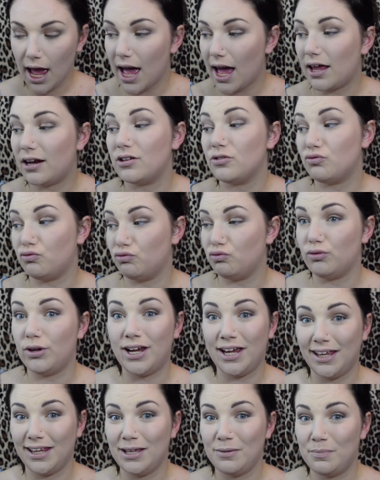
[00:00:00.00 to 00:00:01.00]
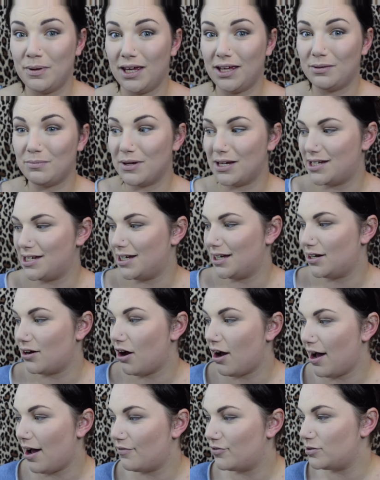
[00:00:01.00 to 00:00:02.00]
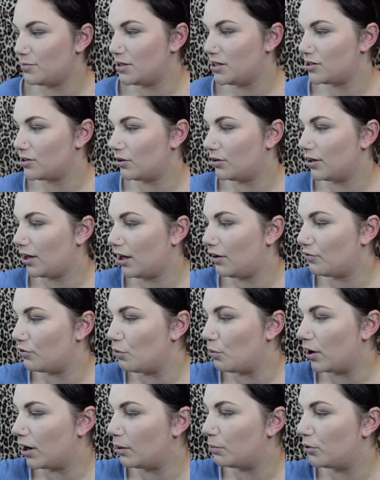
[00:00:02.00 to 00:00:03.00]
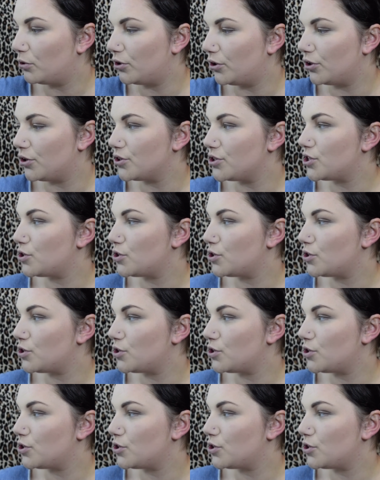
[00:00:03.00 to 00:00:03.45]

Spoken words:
And it's really pigmented. I have to be so careful when I put it on.